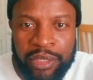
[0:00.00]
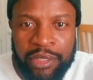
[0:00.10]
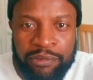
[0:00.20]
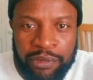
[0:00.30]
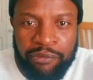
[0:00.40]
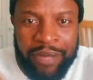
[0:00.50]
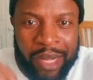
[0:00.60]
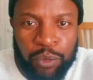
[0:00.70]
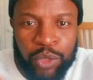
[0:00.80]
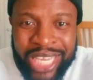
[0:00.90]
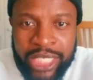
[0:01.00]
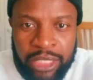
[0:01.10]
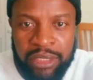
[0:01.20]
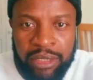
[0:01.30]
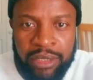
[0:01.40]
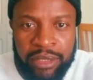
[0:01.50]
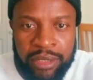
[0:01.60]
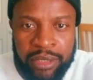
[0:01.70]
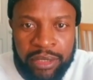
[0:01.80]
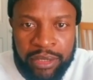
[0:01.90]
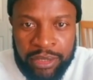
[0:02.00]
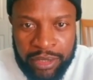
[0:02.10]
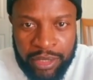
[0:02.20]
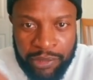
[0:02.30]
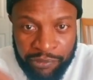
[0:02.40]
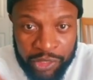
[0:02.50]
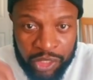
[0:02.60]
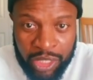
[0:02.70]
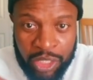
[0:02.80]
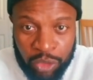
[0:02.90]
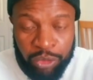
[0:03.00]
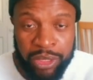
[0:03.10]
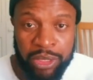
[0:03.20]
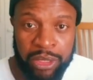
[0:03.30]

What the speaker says: of the foundation of this country,